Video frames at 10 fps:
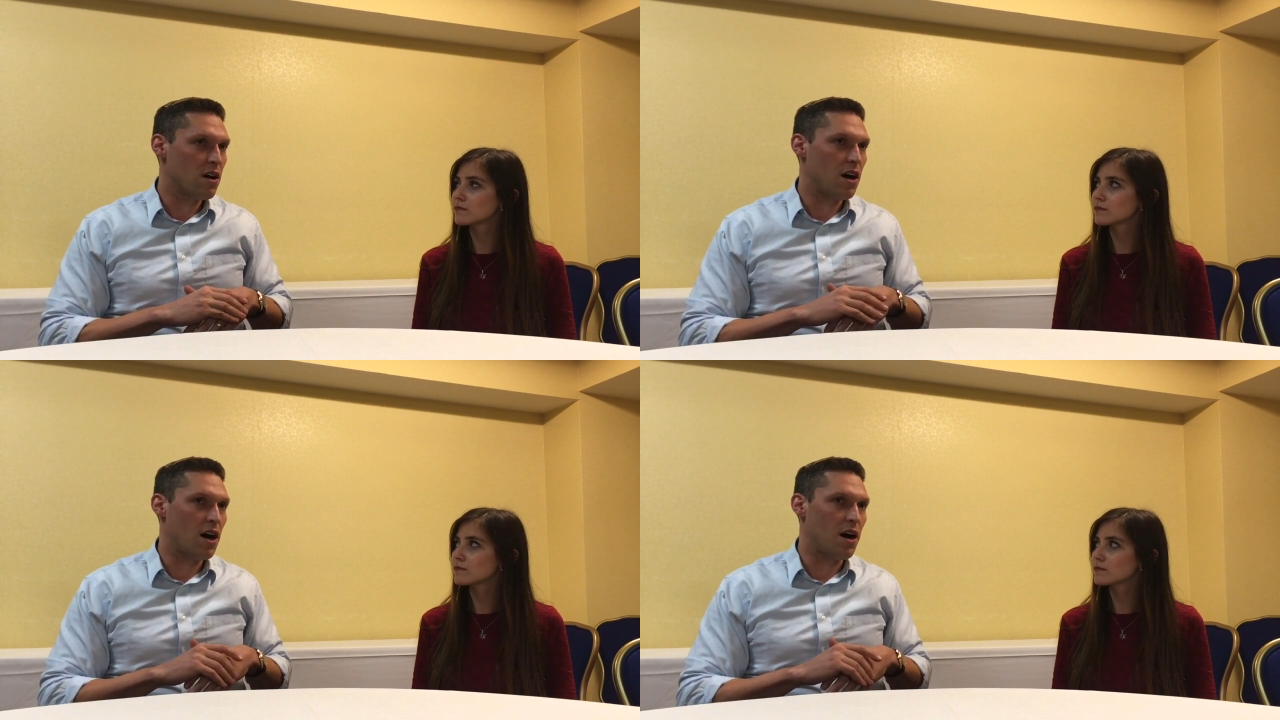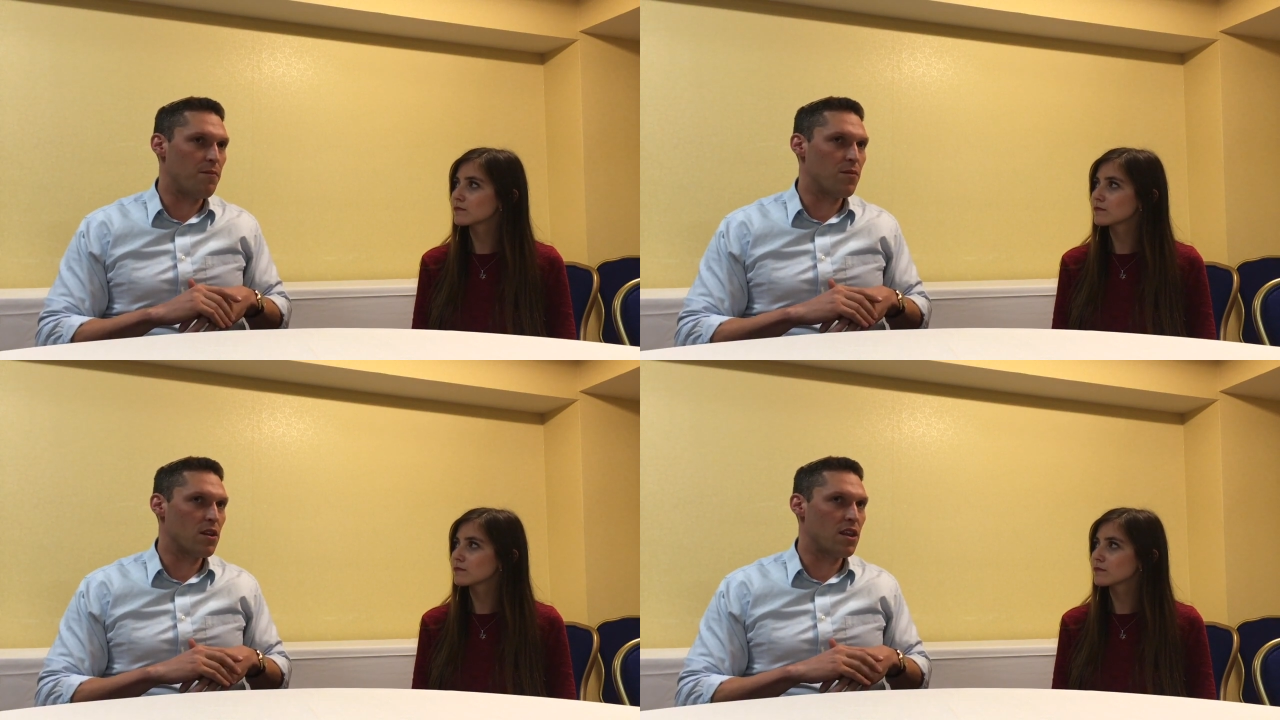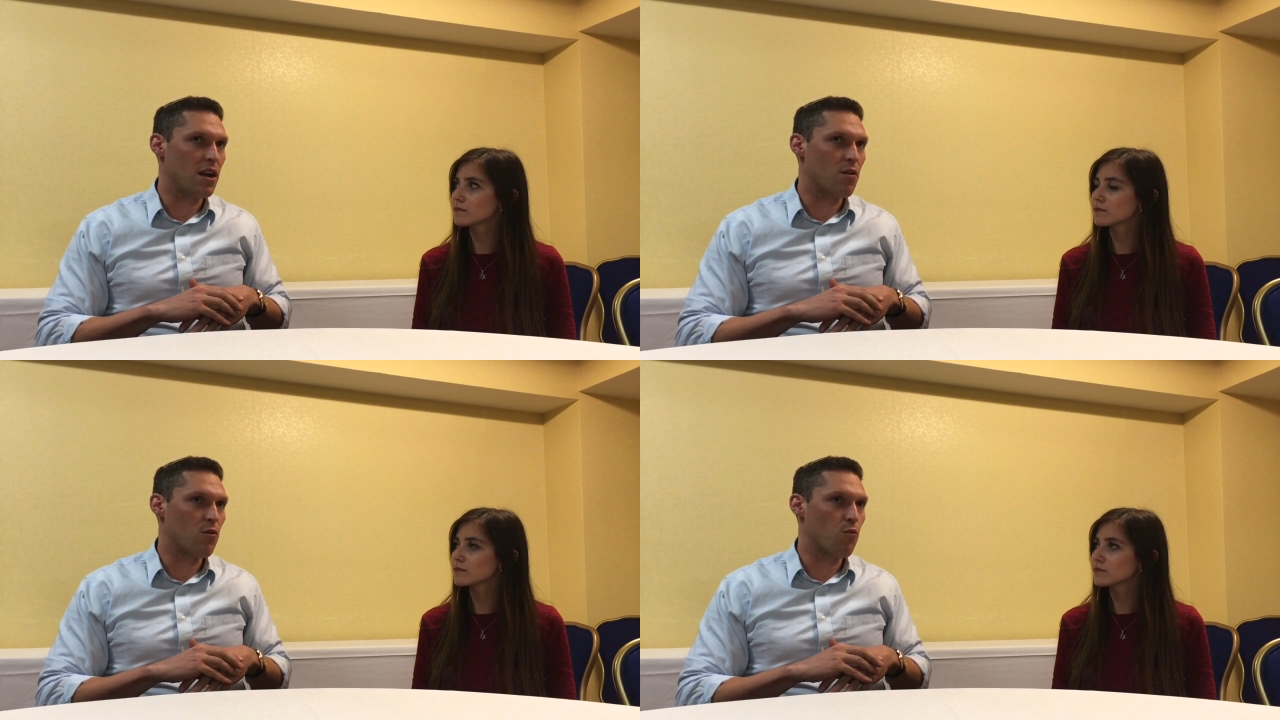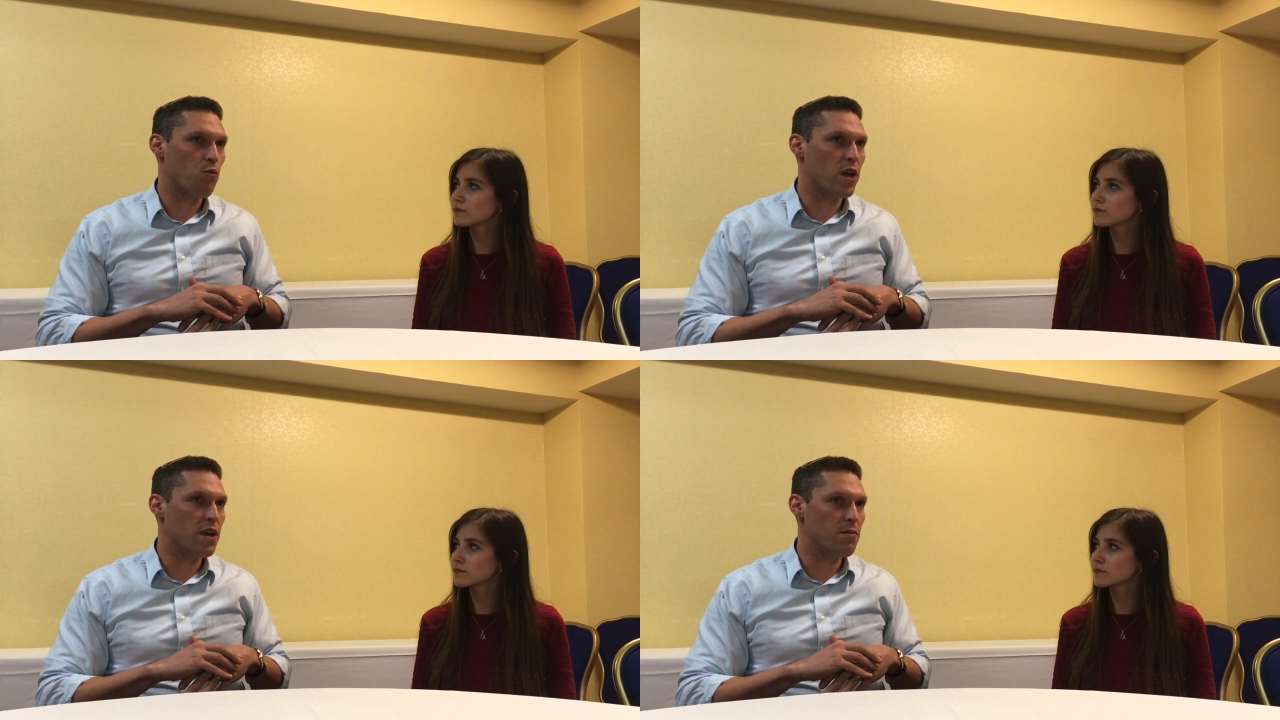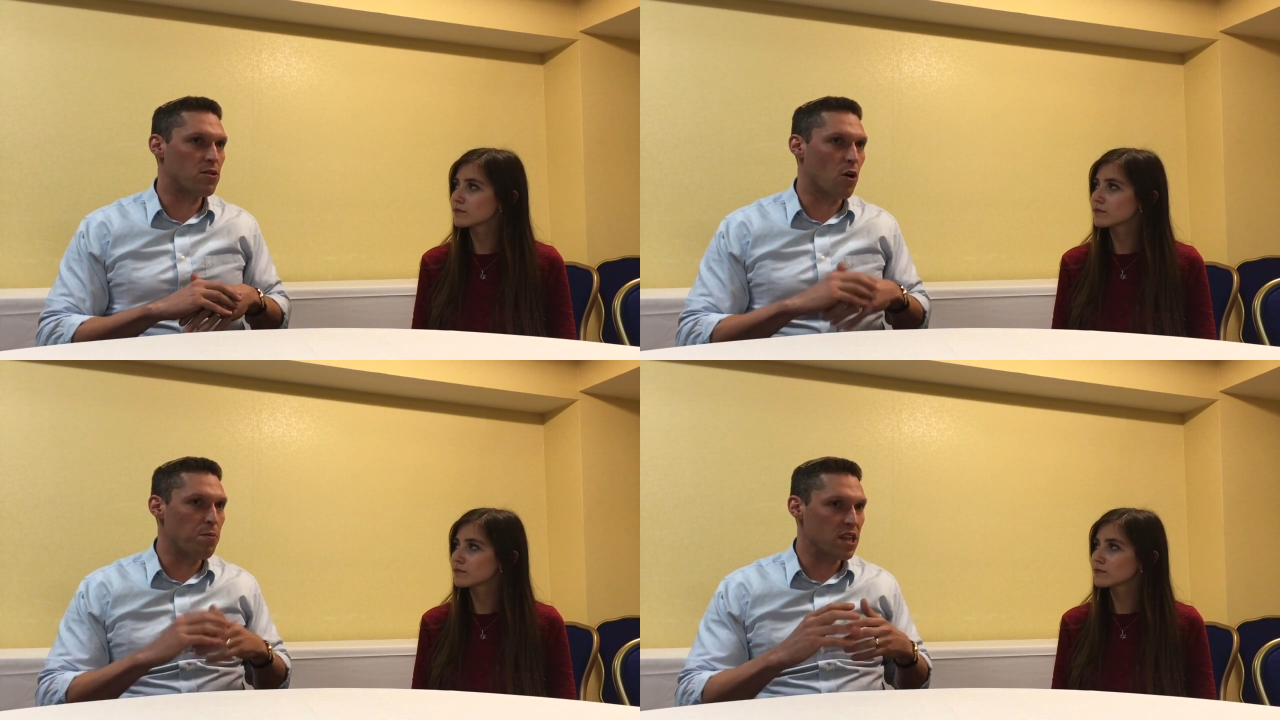Speaker 1: uh, that we
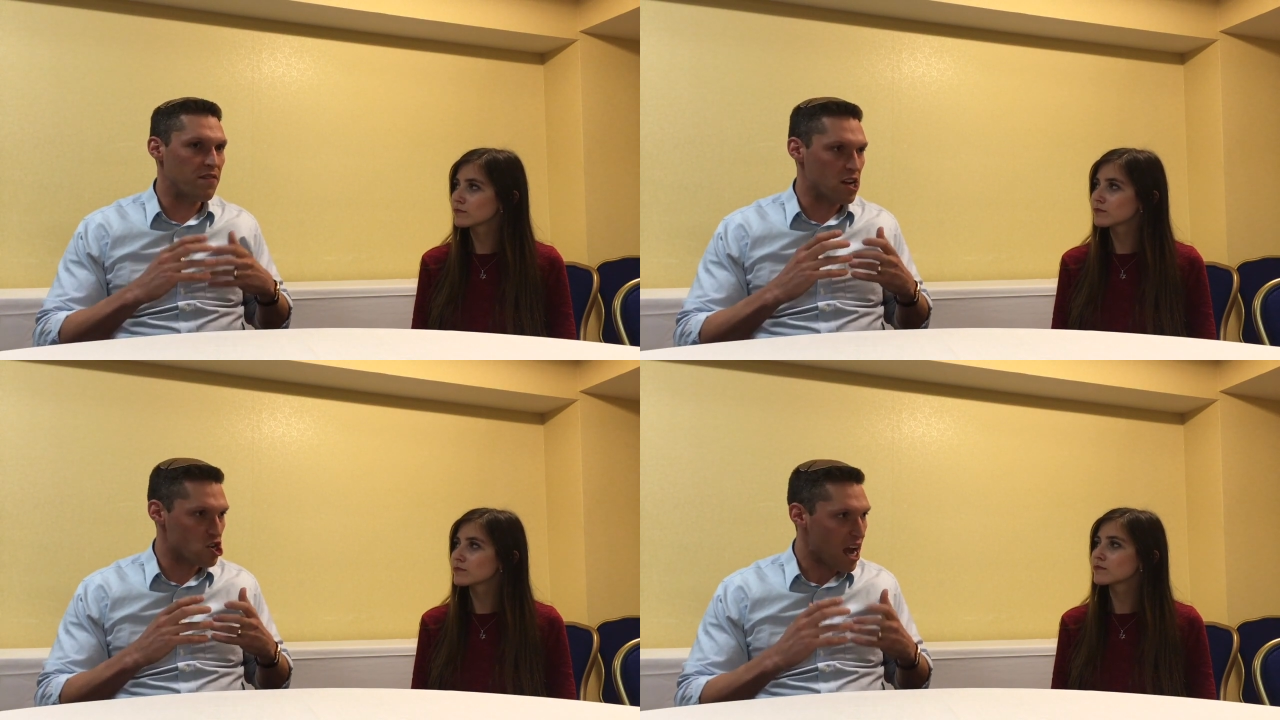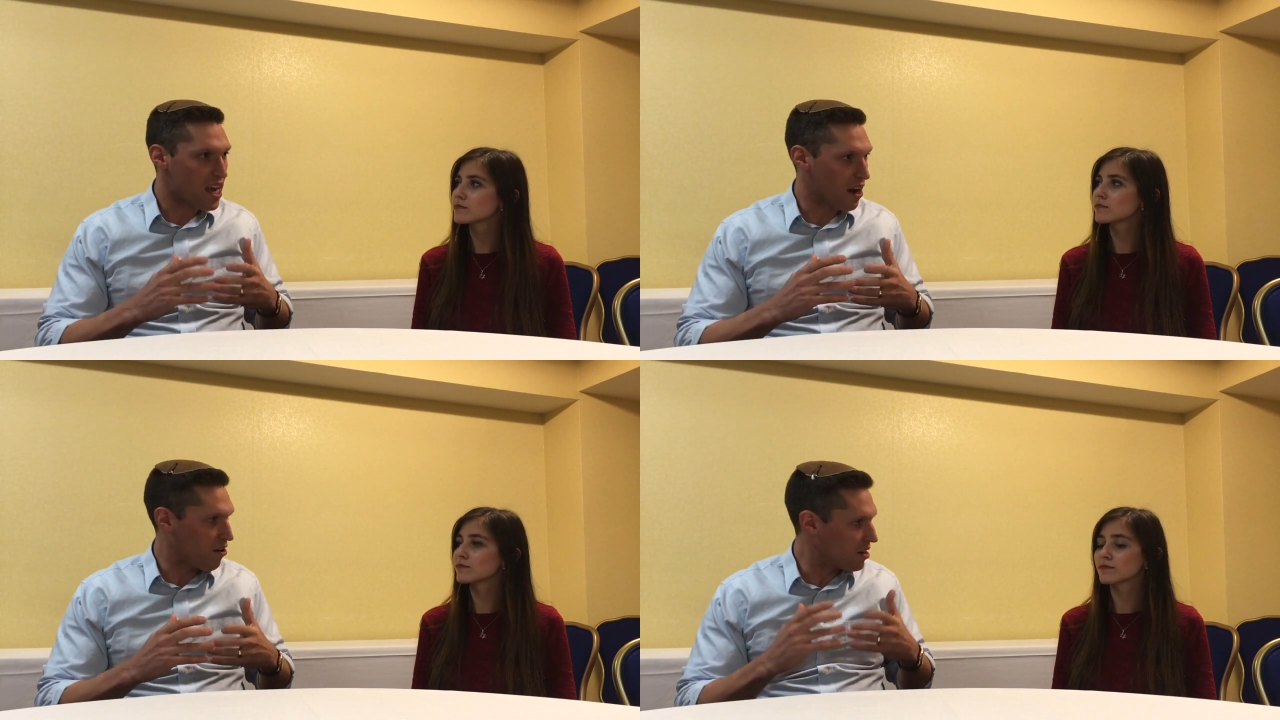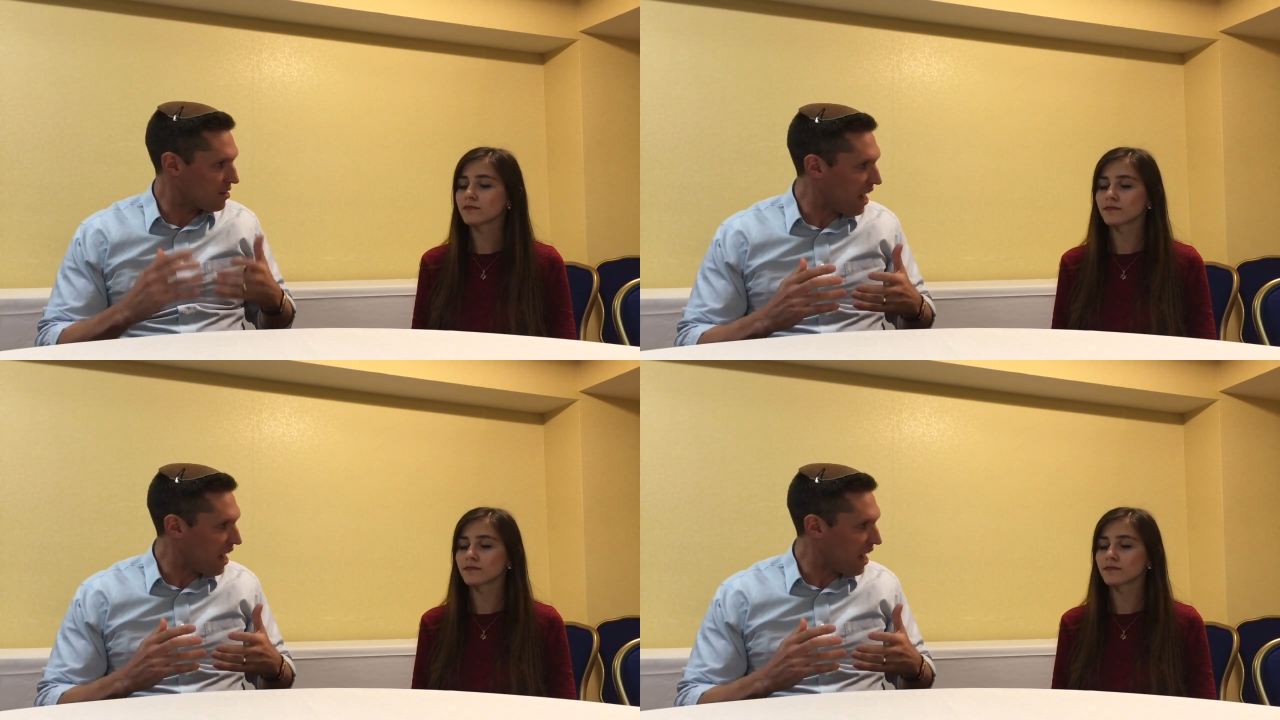don't believe in sheker and